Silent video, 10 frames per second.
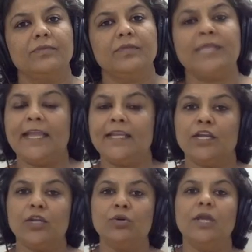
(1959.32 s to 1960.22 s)
They
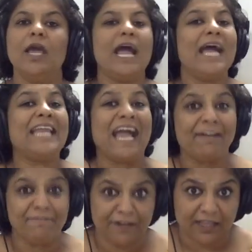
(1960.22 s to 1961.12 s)
include an
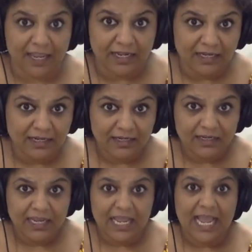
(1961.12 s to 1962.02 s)
African,
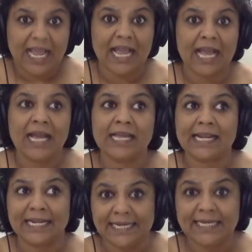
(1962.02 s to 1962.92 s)
a
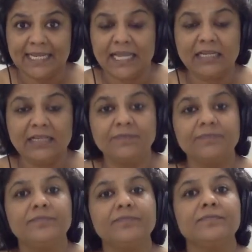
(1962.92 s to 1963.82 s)
Red Indian,
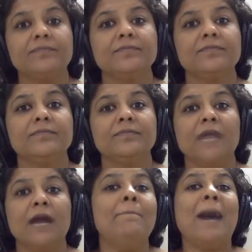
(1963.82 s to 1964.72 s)

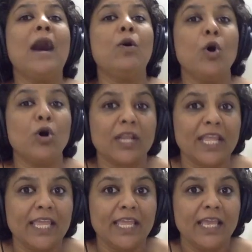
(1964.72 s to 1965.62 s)
a
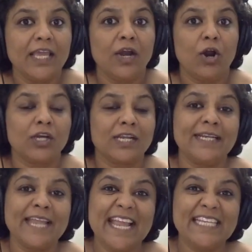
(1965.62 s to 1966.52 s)
Maori, or a
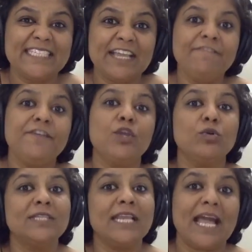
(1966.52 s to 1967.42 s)
native New
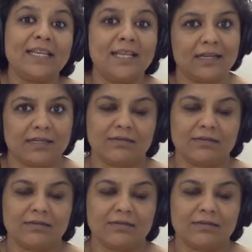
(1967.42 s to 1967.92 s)
Zealander.